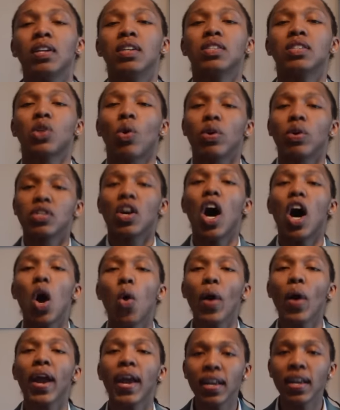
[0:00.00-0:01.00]
So as
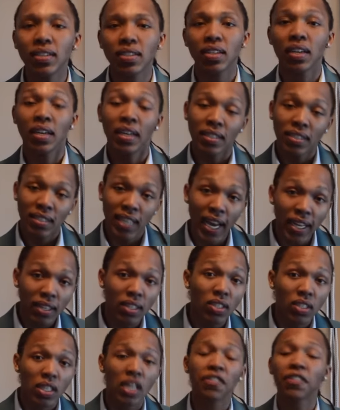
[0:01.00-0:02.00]
always, Take
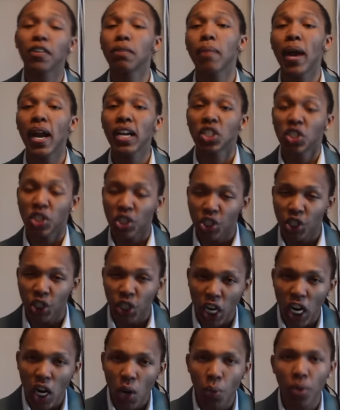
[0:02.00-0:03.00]
this information,
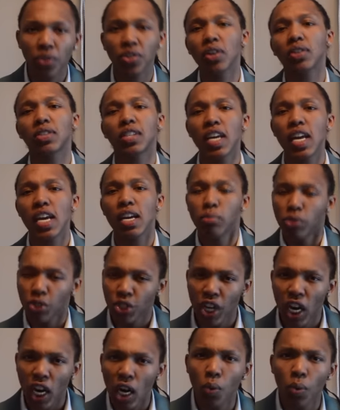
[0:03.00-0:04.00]
share it with your team,
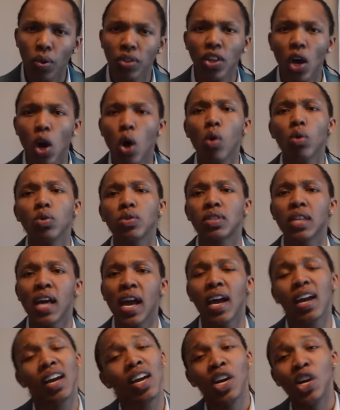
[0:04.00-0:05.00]
share with those
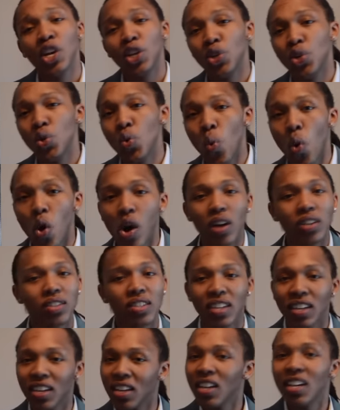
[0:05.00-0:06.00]
that you want
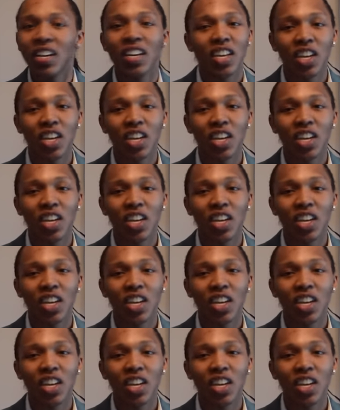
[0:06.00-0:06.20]
to,